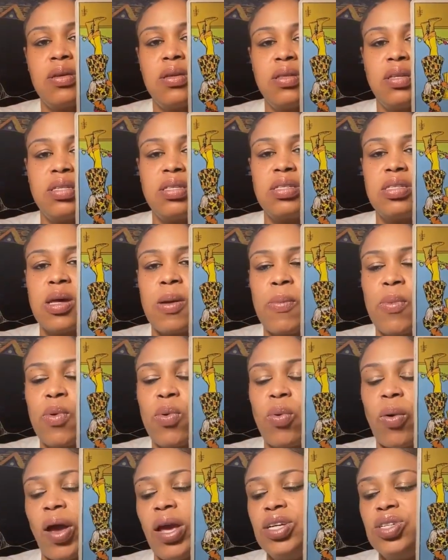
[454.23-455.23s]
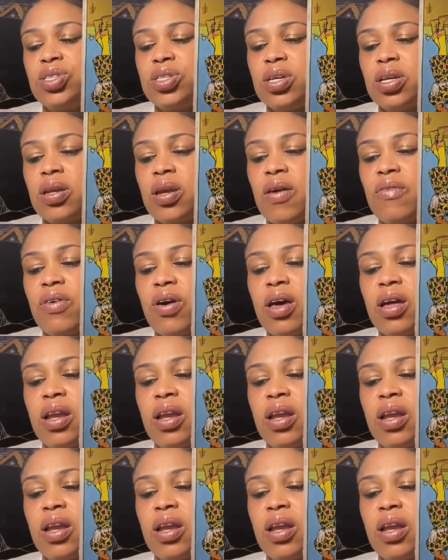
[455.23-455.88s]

this separation of a